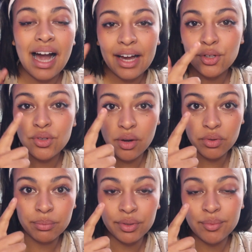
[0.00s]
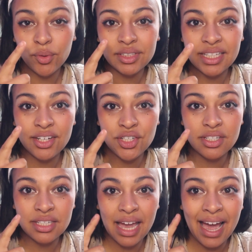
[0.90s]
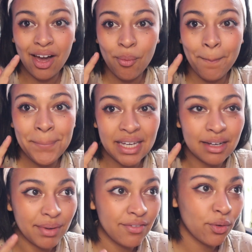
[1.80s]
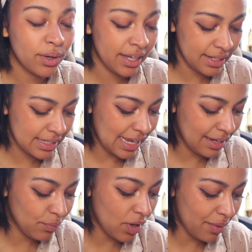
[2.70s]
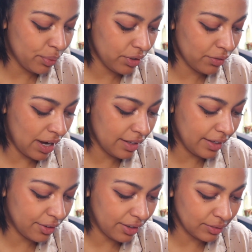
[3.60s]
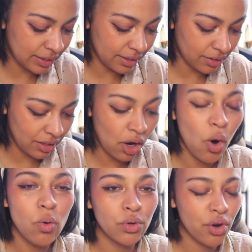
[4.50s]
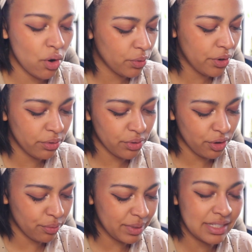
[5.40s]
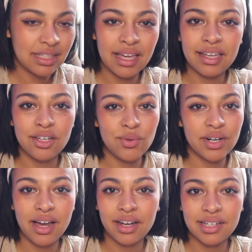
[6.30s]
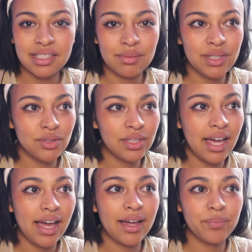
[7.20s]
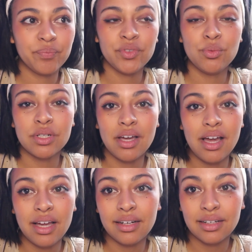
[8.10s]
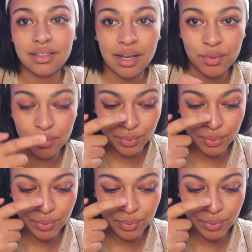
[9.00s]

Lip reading: I do not want to bring more attention to how big my forehead is. I am not putting highlighter out there. Oh, no, no, no, Miss Thang. You are not going to see me do that. You are not. I'm going to